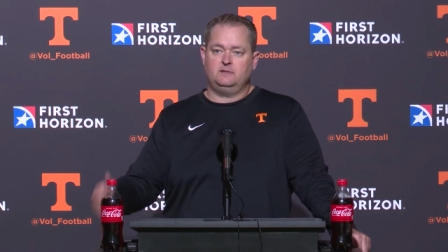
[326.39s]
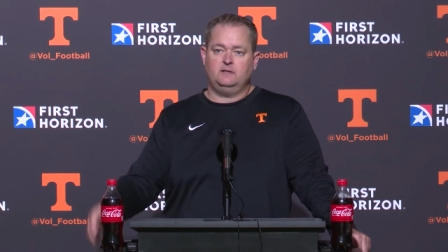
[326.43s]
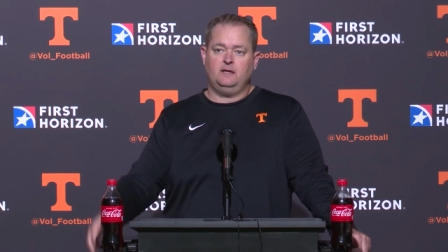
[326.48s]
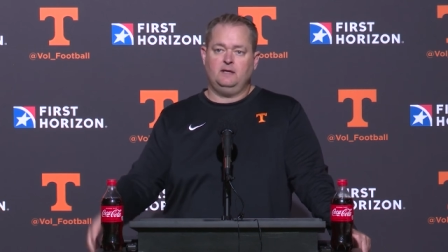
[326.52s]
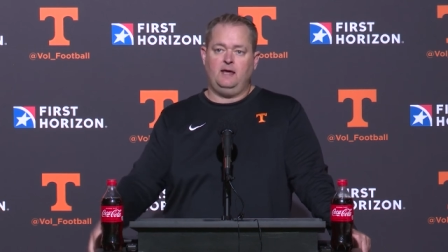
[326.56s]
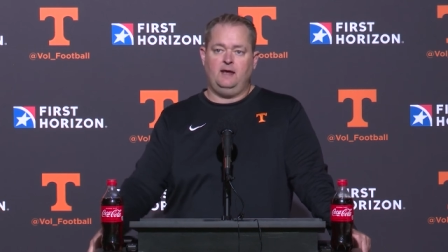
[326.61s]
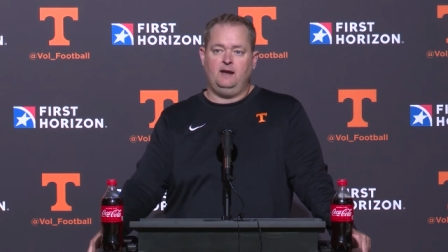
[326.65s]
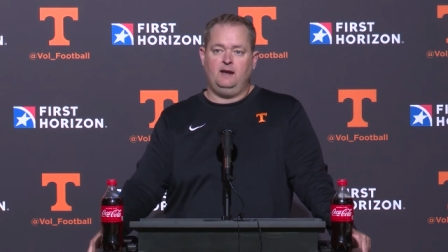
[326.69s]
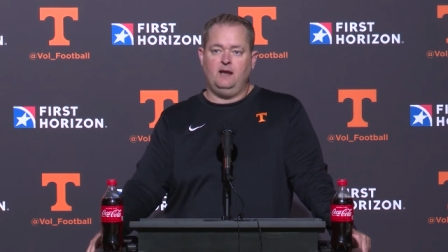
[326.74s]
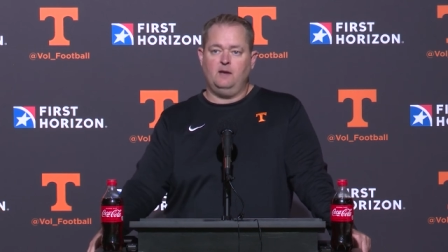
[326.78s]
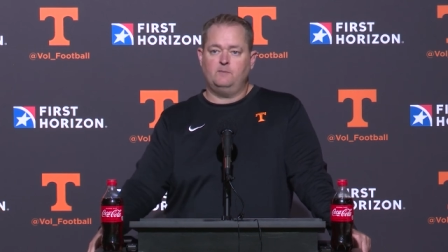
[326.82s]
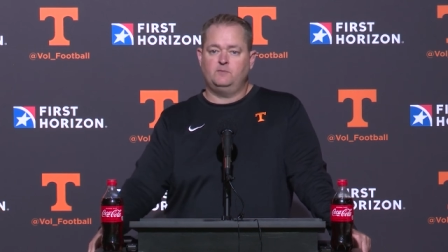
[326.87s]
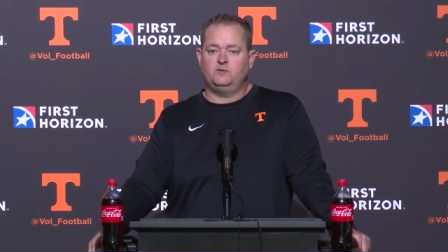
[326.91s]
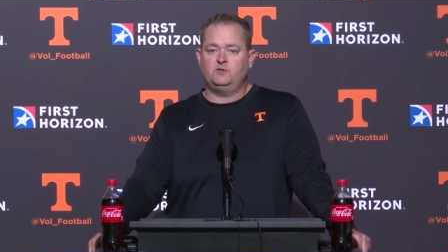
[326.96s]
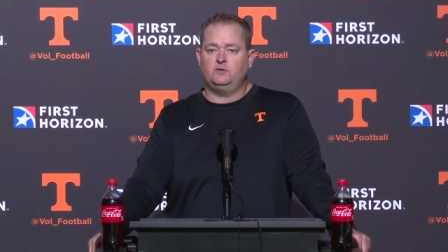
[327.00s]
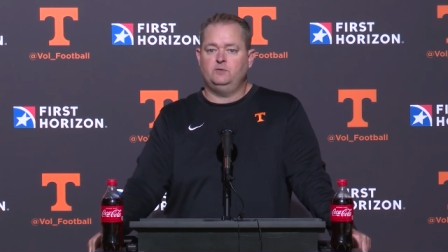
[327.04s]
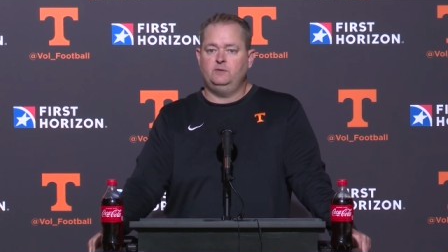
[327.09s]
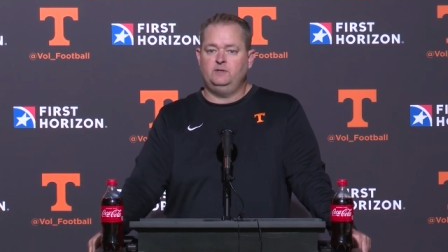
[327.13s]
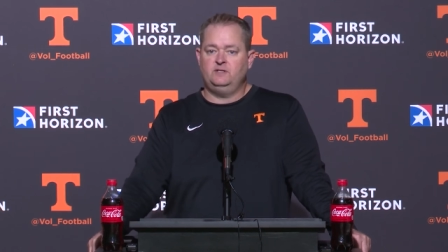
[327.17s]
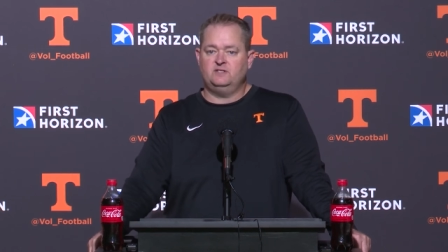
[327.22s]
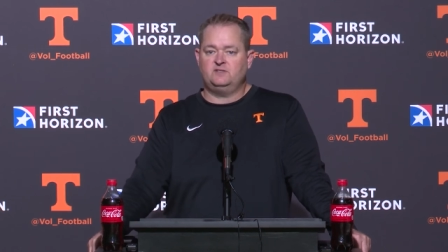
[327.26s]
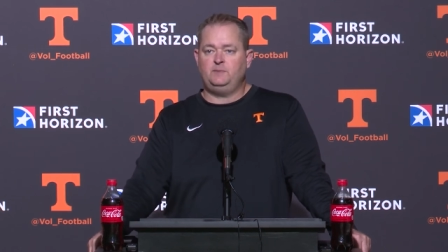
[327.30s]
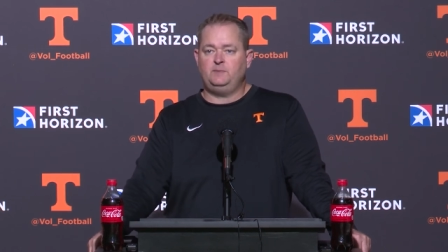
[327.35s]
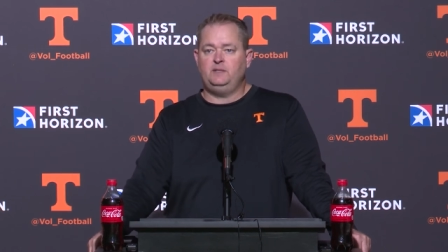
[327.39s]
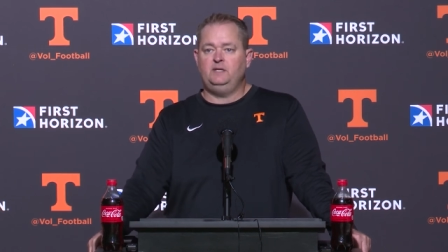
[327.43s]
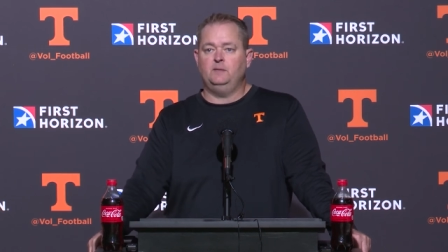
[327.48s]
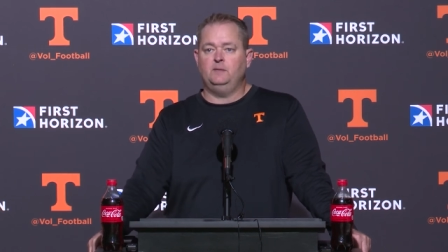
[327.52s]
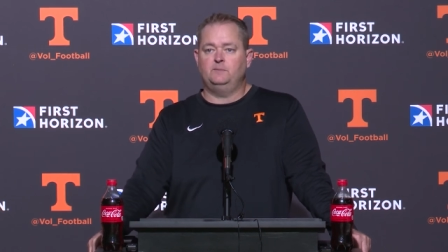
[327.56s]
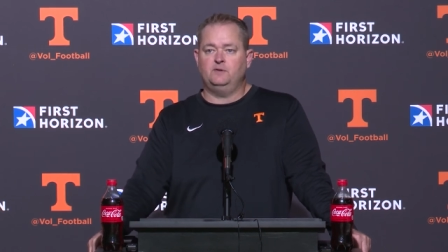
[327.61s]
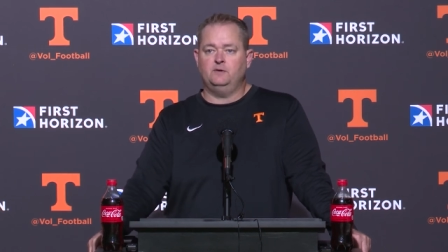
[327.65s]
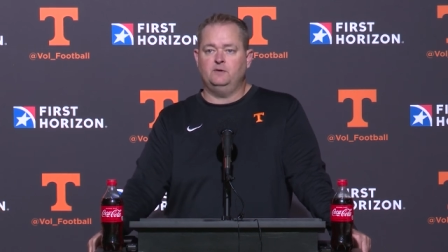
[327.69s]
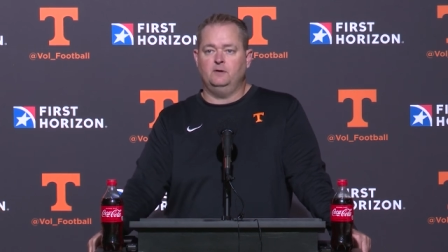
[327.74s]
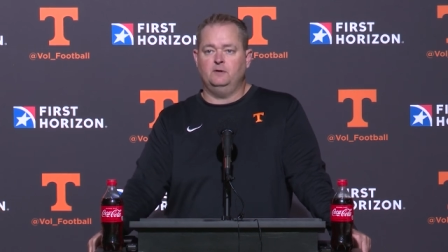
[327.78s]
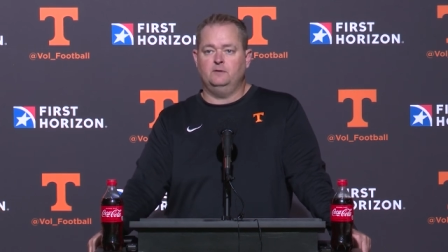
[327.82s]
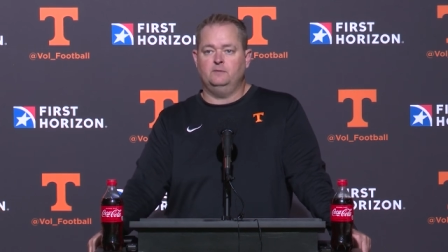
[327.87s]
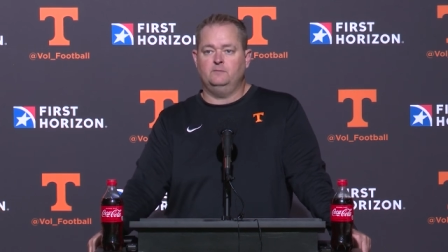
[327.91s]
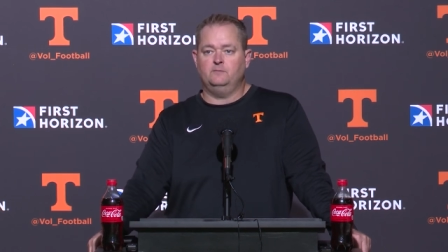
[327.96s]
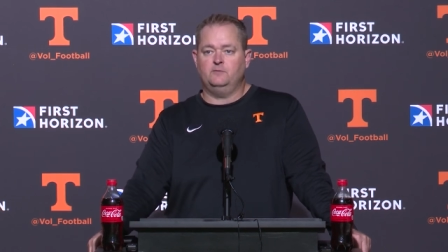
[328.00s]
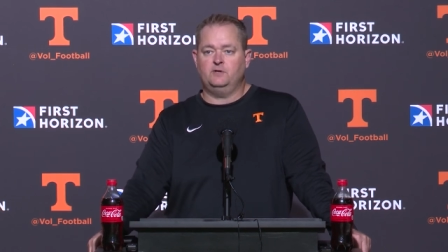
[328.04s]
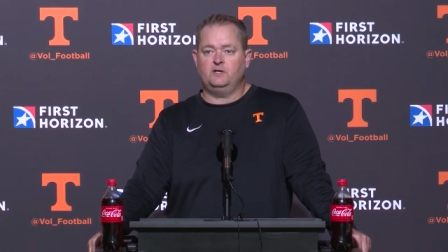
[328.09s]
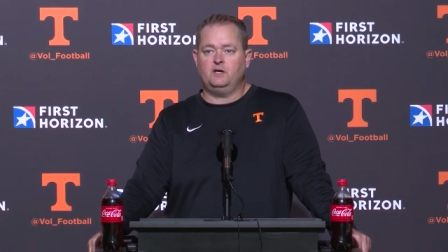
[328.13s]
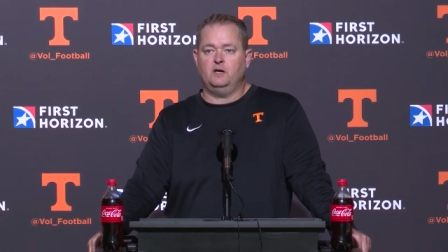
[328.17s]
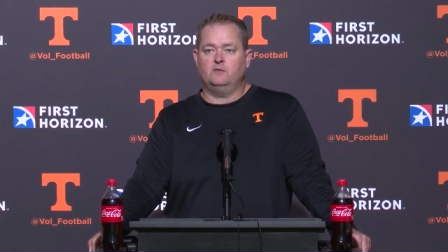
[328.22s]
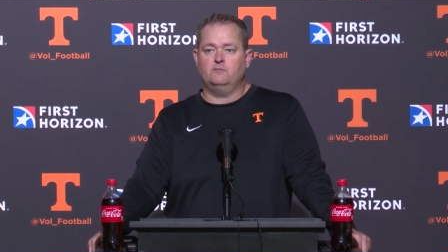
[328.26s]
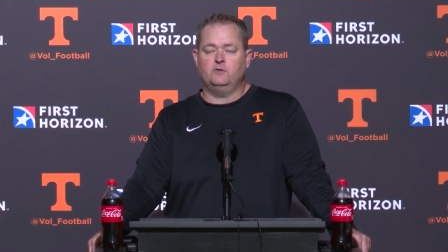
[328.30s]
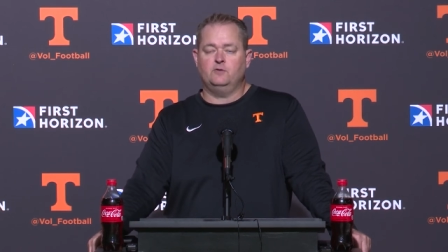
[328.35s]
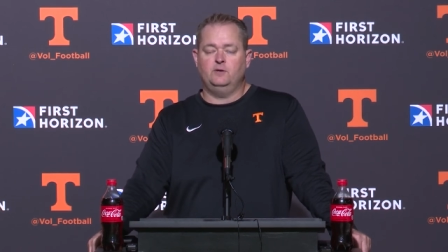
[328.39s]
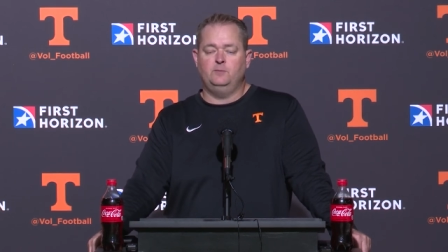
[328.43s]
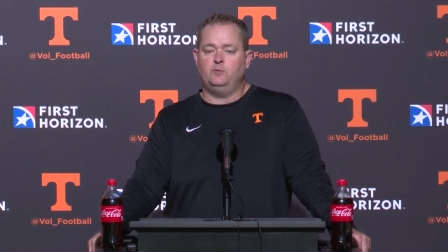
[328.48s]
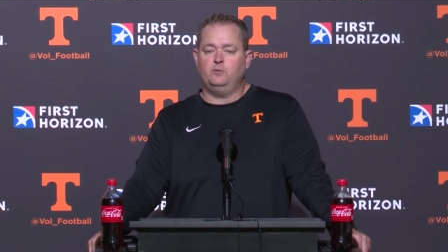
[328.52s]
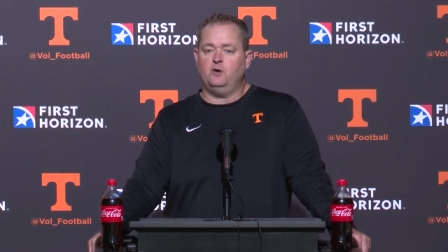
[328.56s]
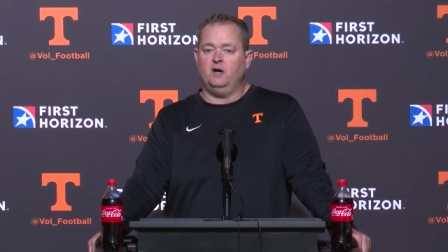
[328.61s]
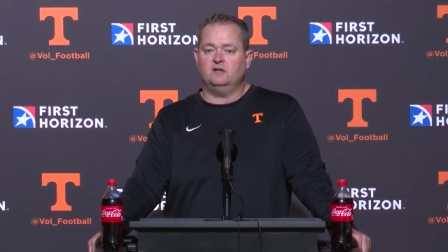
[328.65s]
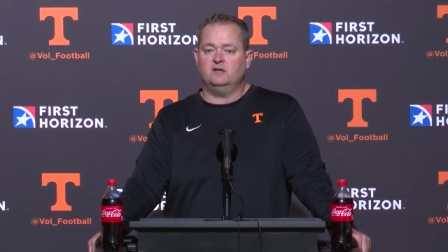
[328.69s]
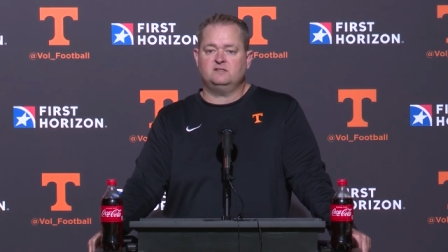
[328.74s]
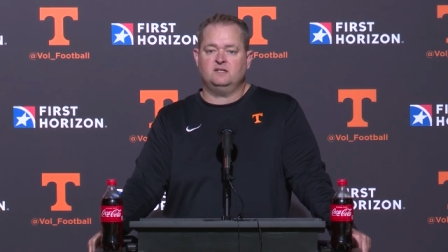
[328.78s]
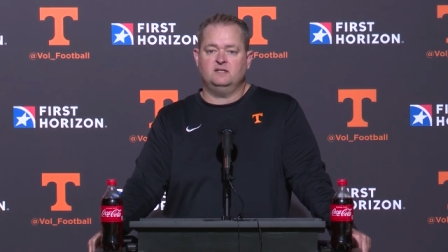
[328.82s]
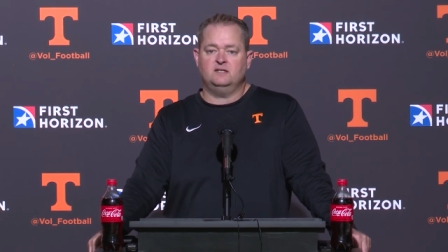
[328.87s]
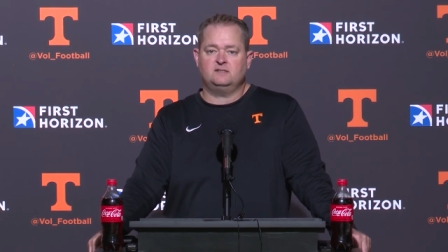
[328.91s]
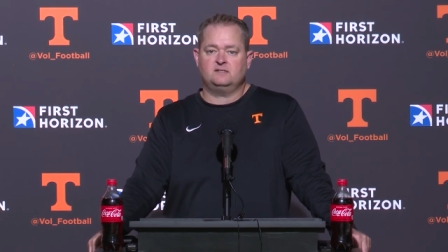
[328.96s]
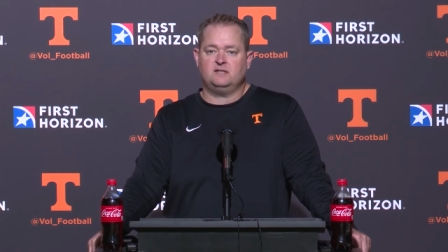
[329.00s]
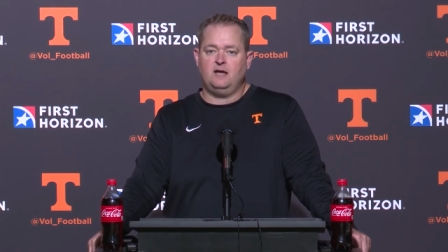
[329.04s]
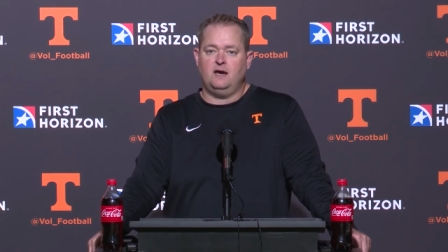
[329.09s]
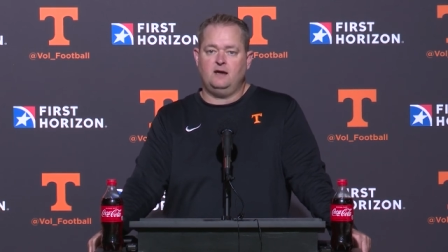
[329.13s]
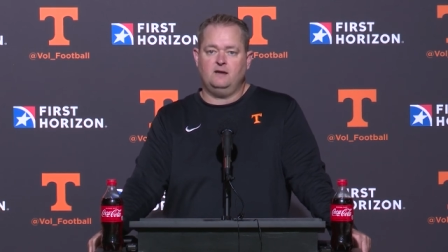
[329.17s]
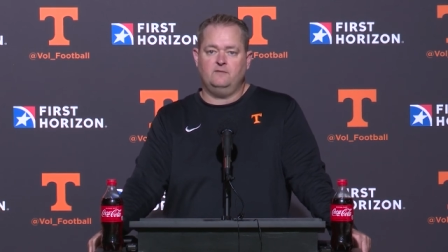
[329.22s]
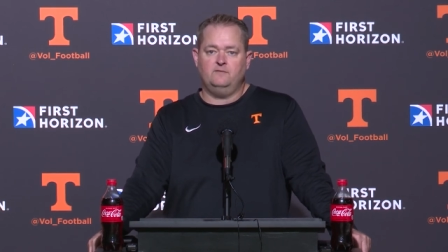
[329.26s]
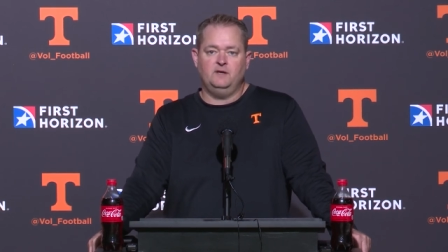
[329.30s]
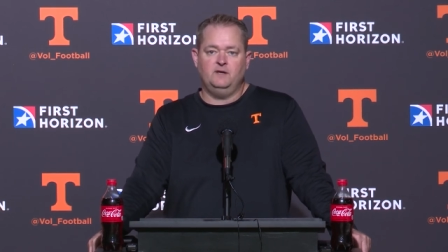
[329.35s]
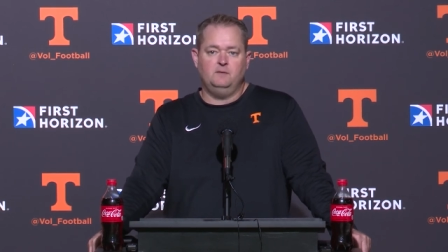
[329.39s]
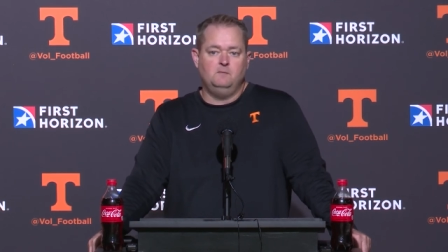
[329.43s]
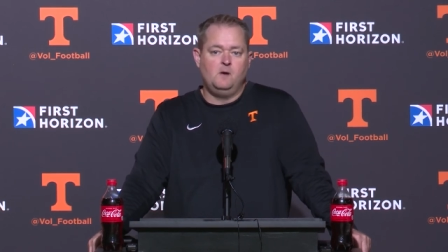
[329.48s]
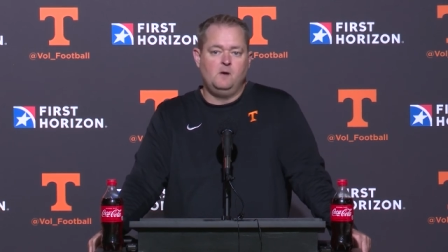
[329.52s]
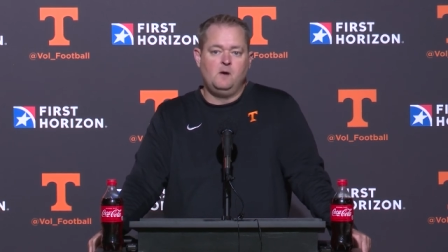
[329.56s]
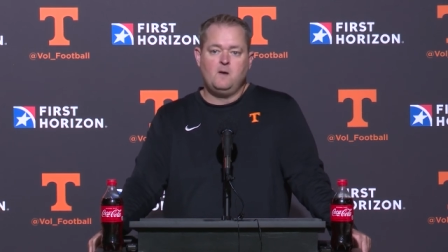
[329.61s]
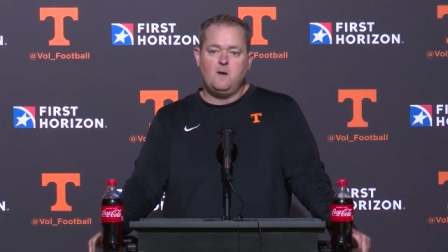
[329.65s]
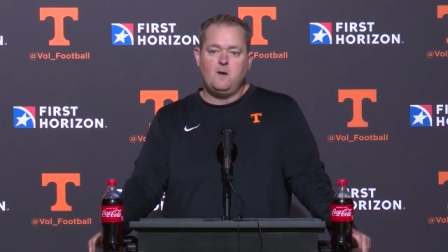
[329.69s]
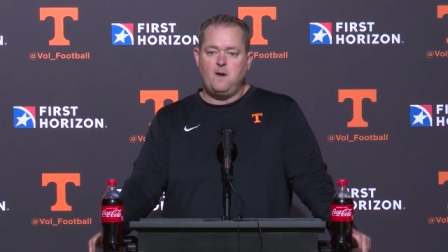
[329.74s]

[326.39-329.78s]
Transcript: had an opportunity to speed up the recovery process side of it.